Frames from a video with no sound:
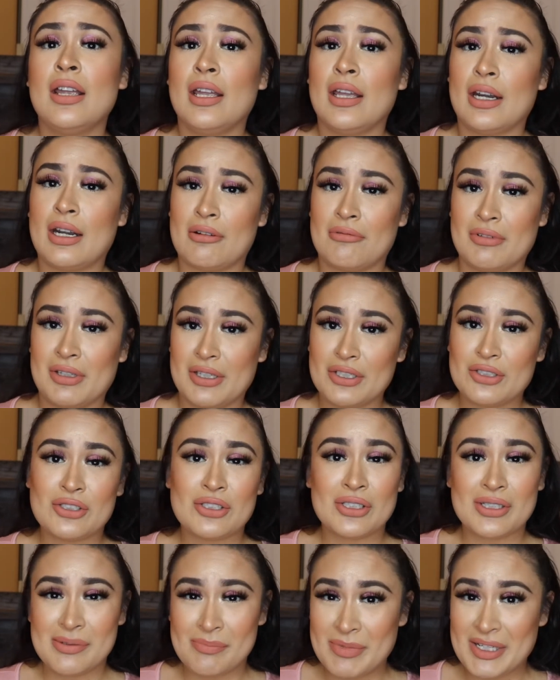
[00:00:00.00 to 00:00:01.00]
and I really
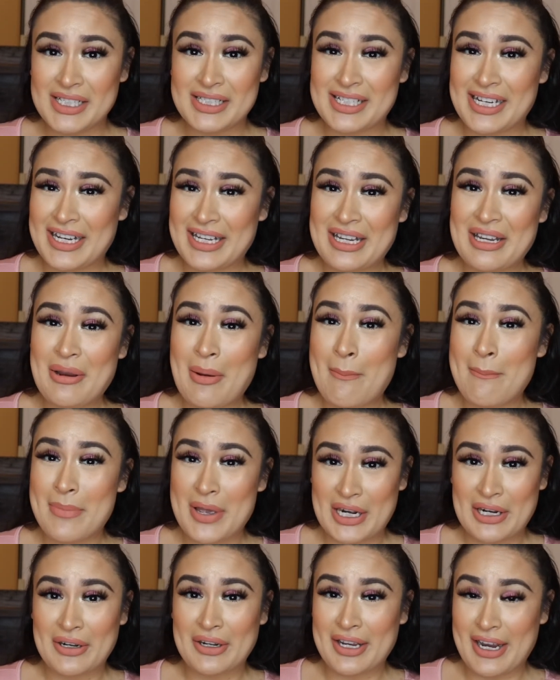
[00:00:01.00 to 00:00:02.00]
should be taking
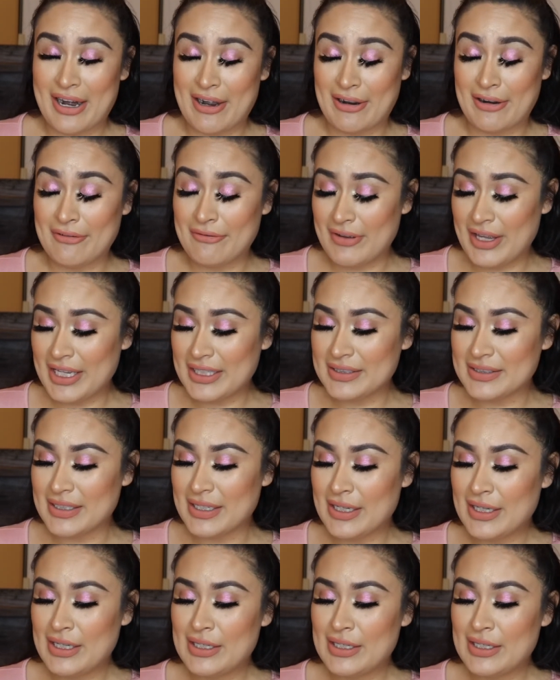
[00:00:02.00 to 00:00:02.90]
better care of it.